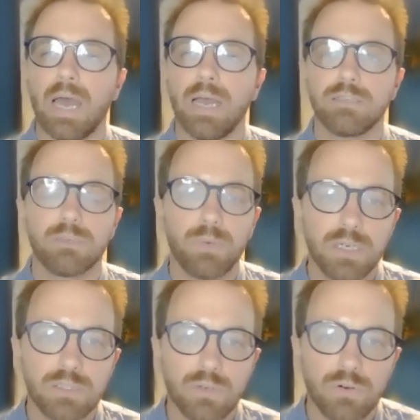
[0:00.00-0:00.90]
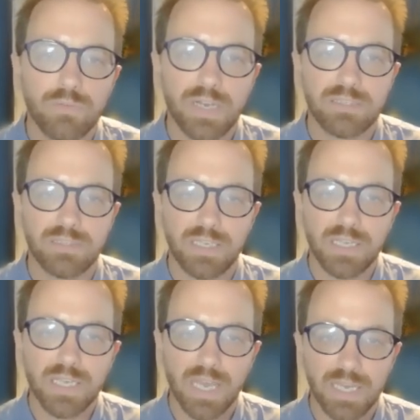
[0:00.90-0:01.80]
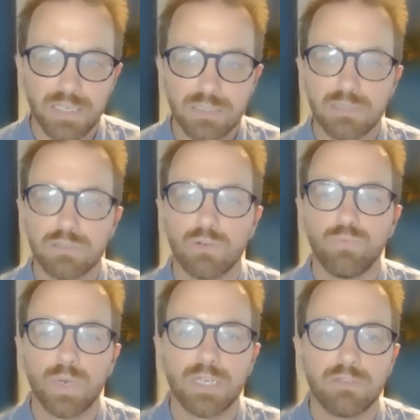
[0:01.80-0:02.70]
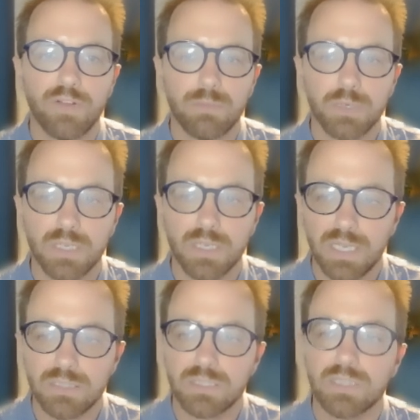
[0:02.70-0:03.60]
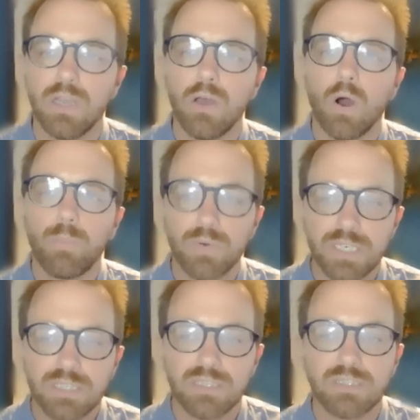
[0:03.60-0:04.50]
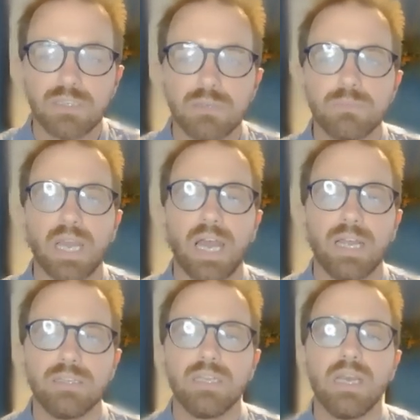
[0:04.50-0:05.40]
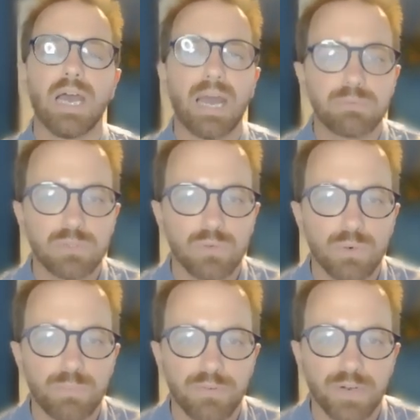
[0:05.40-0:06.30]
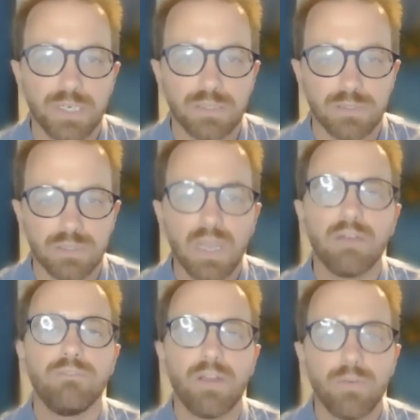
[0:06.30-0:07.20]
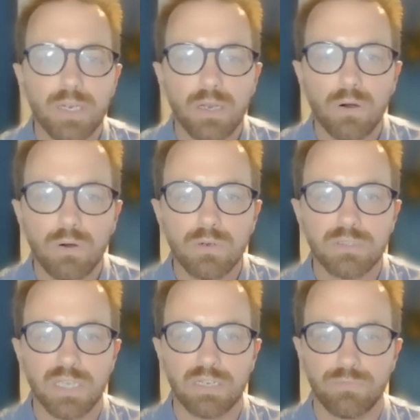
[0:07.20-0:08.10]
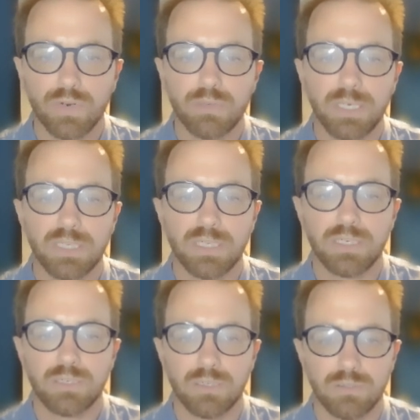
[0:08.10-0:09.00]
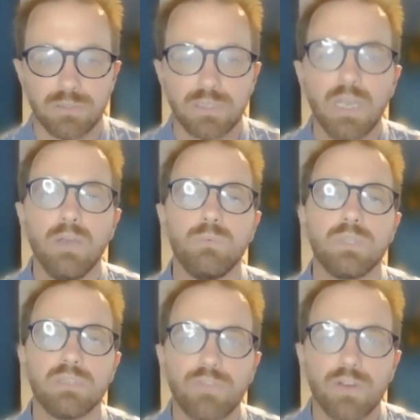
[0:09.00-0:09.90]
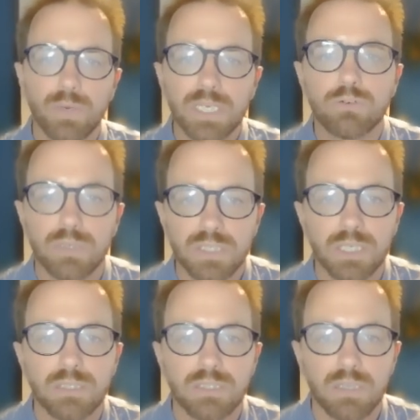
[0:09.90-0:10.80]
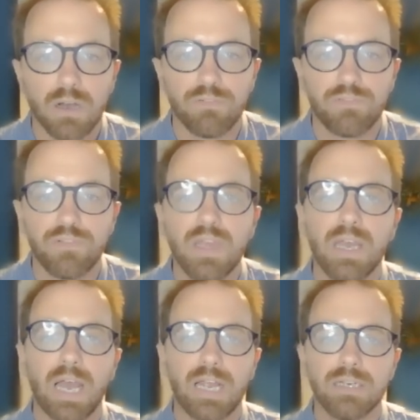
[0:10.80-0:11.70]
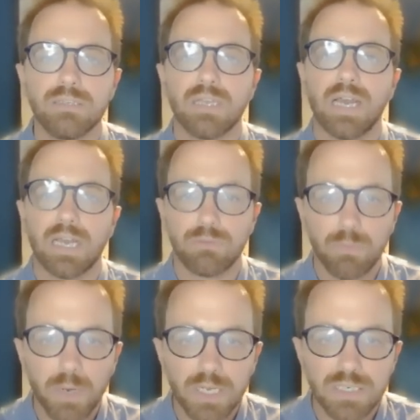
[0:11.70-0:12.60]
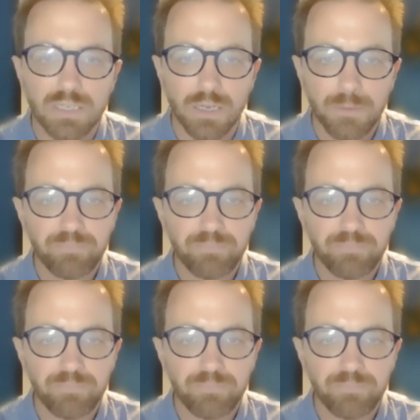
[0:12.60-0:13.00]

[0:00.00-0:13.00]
suppliers of SDKs, software development kits, operating systems, and app store providers. Very long set of recommendations with some very interesting stuff. And a reminder,